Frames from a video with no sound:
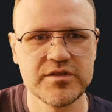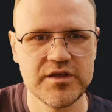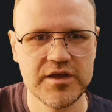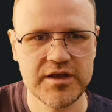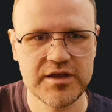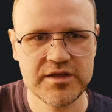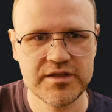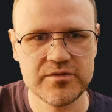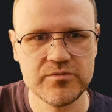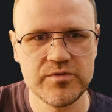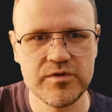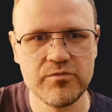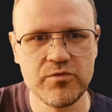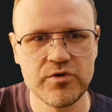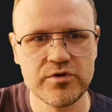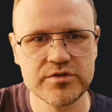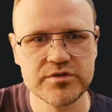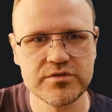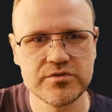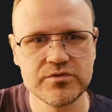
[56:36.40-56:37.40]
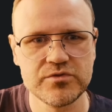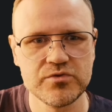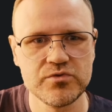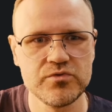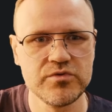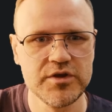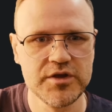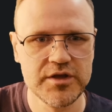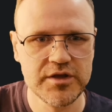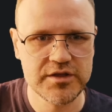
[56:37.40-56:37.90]
and we want to
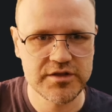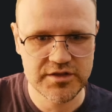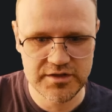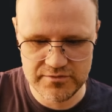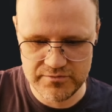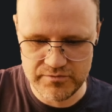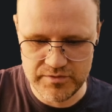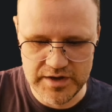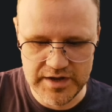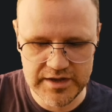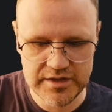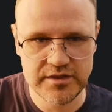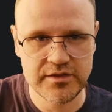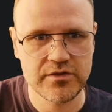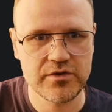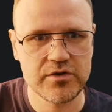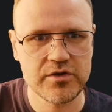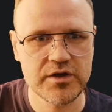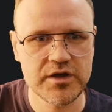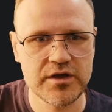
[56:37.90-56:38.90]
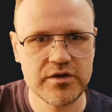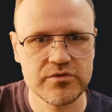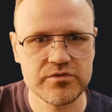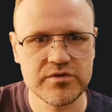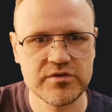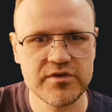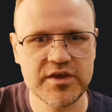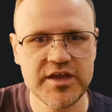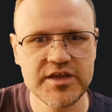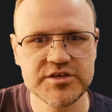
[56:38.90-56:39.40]
define
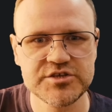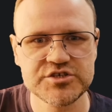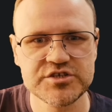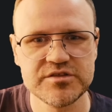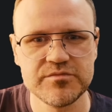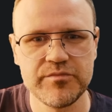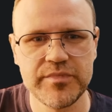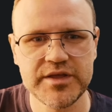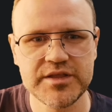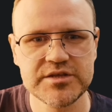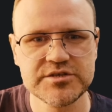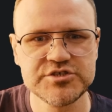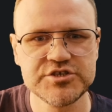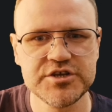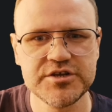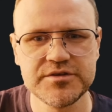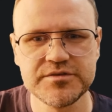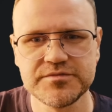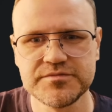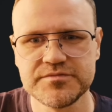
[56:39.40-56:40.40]
Authentication Manager.